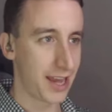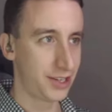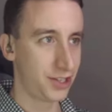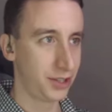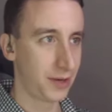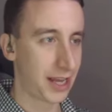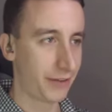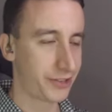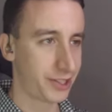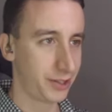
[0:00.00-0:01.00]
I do
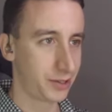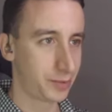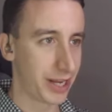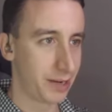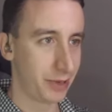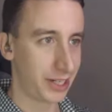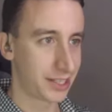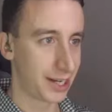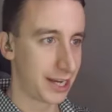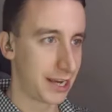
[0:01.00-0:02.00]
have to spend a
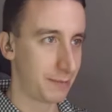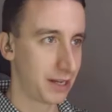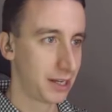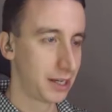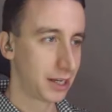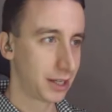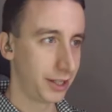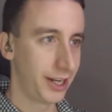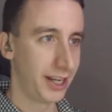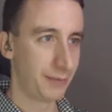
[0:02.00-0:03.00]
bit of time
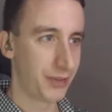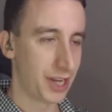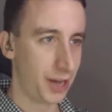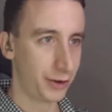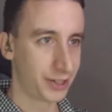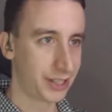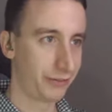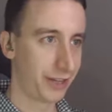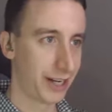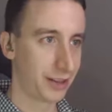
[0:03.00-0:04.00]
cleaning up the other
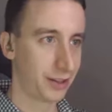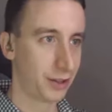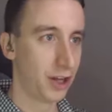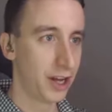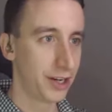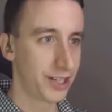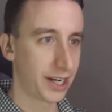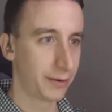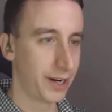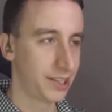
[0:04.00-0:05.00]
stuff like the
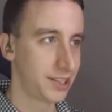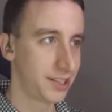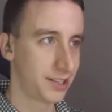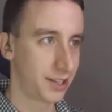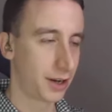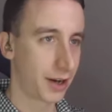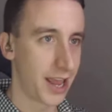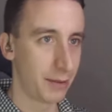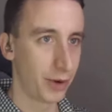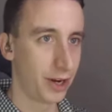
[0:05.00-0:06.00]
lawn decorations,
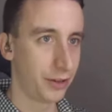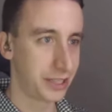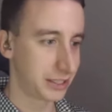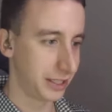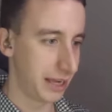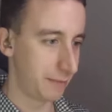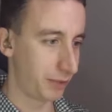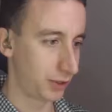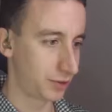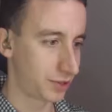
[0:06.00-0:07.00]
hammering all these
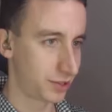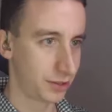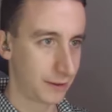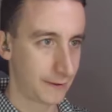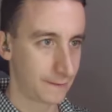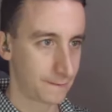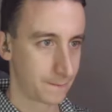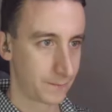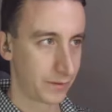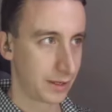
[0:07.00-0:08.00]
lampposts.
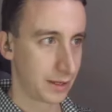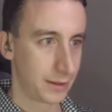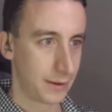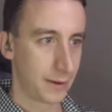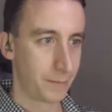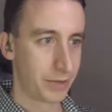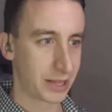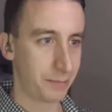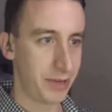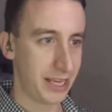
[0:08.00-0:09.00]

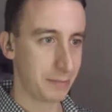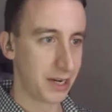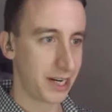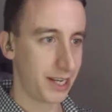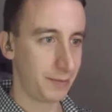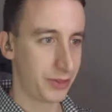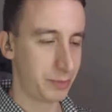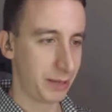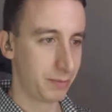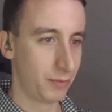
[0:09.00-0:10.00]
But the big money,
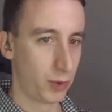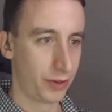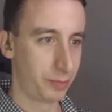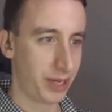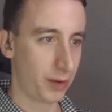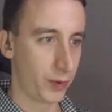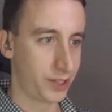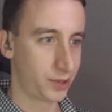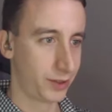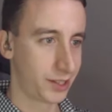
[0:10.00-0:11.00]
big, well, the big
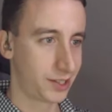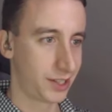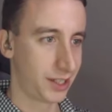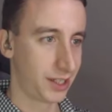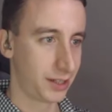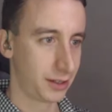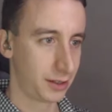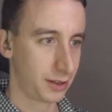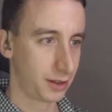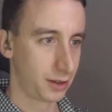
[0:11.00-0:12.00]
resource uh,
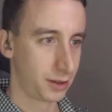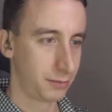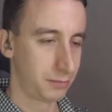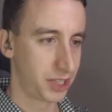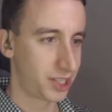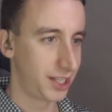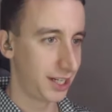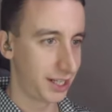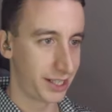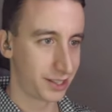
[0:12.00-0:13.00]

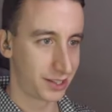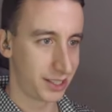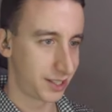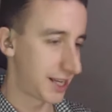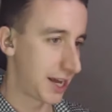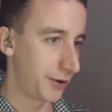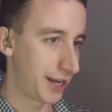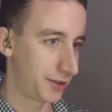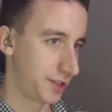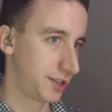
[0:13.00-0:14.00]
machine is these
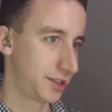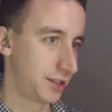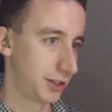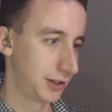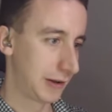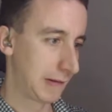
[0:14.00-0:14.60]
townhouses.